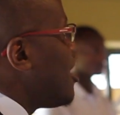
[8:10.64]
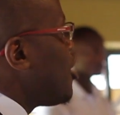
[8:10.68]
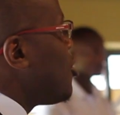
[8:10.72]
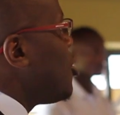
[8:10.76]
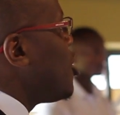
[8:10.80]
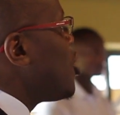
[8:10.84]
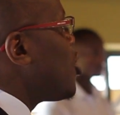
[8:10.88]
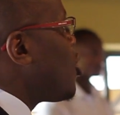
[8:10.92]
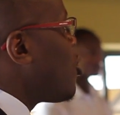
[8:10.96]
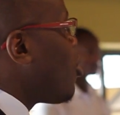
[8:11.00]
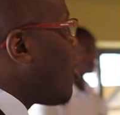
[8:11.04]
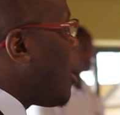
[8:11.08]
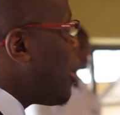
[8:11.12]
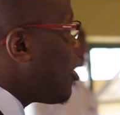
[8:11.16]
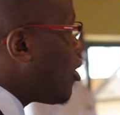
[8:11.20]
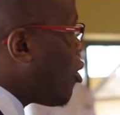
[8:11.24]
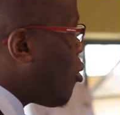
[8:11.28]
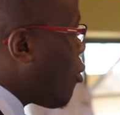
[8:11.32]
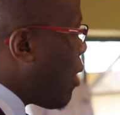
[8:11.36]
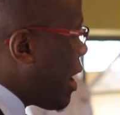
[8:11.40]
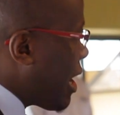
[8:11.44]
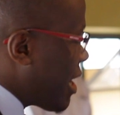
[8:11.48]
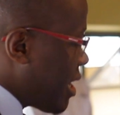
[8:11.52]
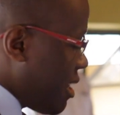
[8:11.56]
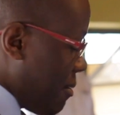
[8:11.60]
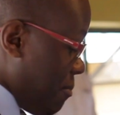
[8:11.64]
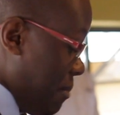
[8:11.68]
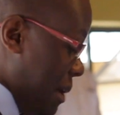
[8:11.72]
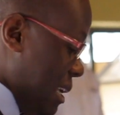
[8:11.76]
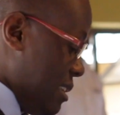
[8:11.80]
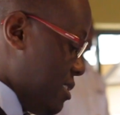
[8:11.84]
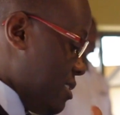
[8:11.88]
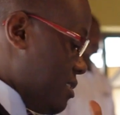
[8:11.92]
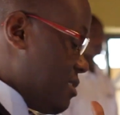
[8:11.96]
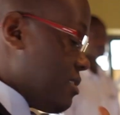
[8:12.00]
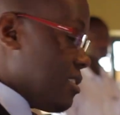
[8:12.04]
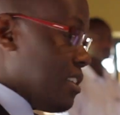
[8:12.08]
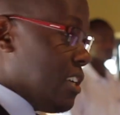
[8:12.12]
the reason why you're working. But
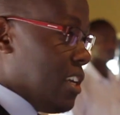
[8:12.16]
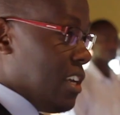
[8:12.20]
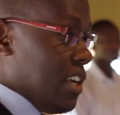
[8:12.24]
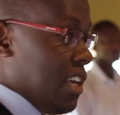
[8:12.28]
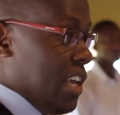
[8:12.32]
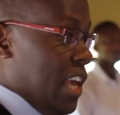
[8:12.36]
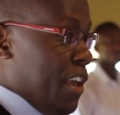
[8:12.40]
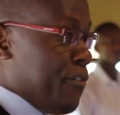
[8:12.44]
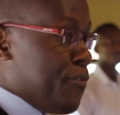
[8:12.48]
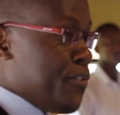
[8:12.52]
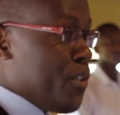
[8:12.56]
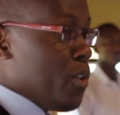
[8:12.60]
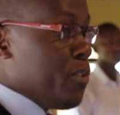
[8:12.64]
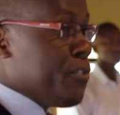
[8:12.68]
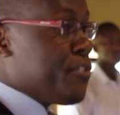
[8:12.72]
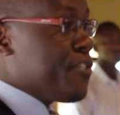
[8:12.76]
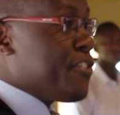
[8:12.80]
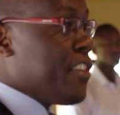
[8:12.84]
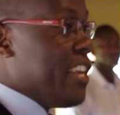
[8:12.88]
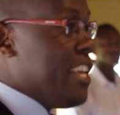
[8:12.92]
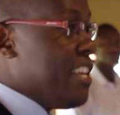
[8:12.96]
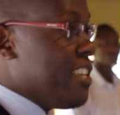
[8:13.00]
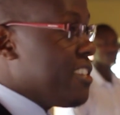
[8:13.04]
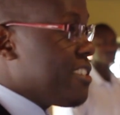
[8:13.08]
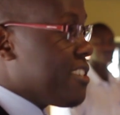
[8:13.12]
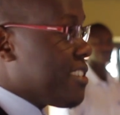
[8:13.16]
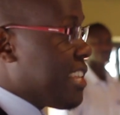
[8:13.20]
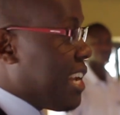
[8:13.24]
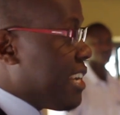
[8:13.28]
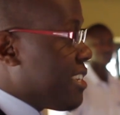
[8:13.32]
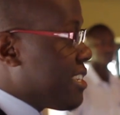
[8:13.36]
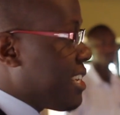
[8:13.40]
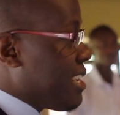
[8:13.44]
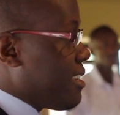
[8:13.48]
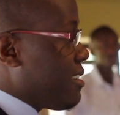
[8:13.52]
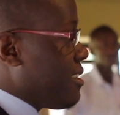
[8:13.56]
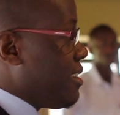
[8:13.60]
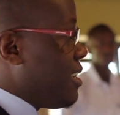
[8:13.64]
a few things
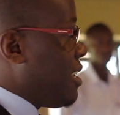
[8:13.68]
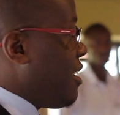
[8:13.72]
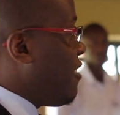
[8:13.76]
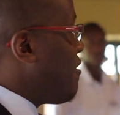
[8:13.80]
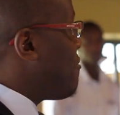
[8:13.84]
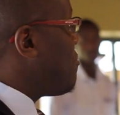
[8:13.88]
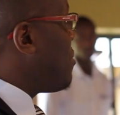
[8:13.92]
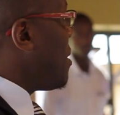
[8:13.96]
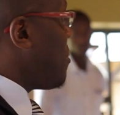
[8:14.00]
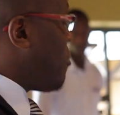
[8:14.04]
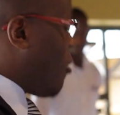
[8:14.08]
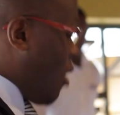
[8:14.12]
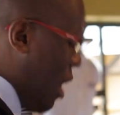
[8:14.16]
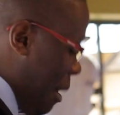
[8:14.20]
that give people